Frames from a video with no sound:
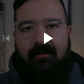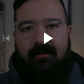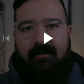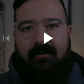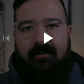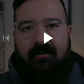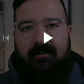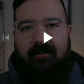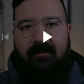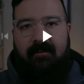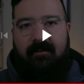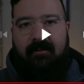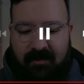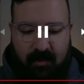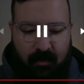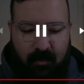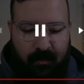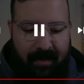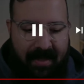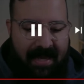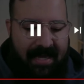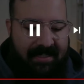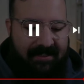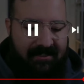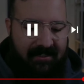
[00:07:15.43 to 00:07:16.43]
Anybody too
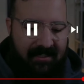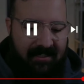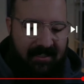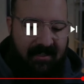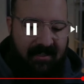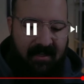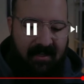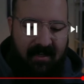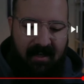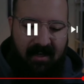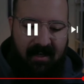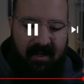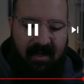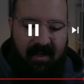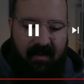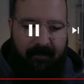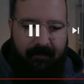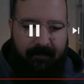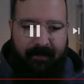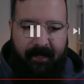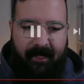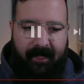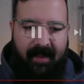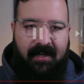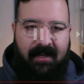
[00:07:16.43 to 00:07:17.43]
badly.
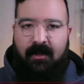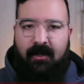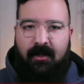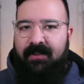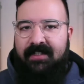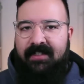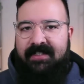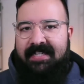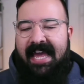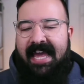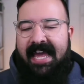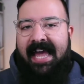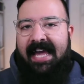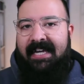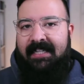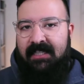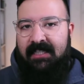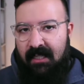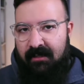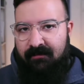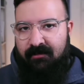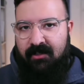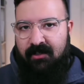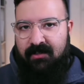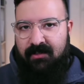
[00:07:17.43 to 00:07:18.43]
I know the Tag
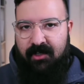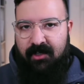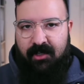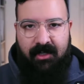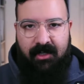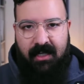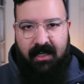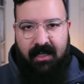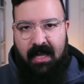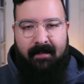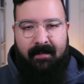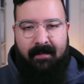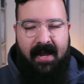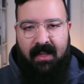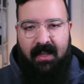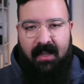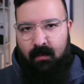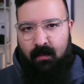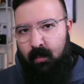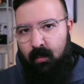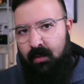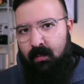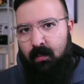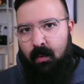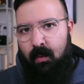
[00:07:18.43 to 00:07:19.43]
lovers are going to come out of
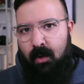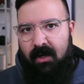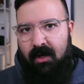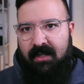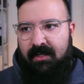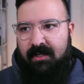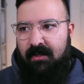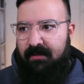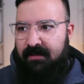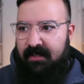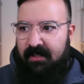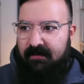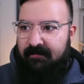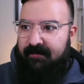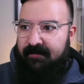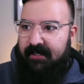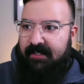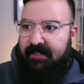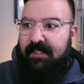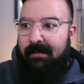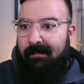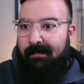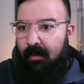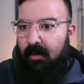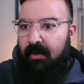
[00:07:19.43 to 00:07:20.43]
the woodwork. I know the
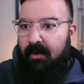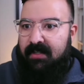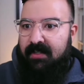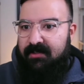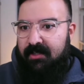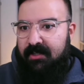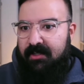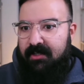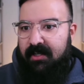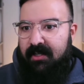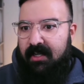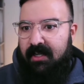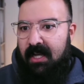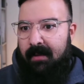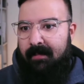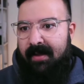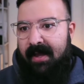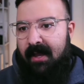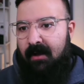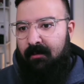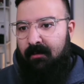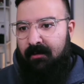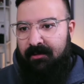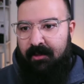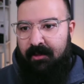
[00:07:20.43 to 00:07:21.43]
Invicta boys are going to come
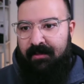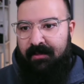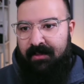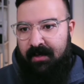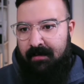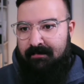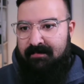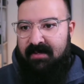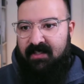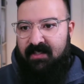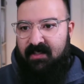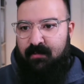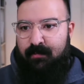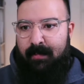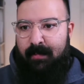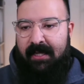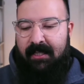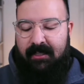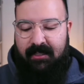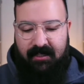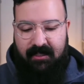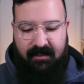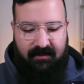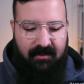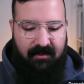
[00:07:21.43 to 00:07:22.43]
out with all their
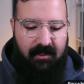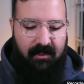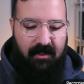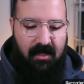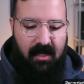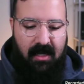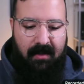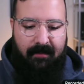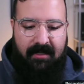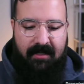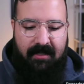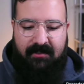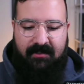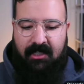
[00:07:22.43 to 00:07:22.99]
misspellings in the comments.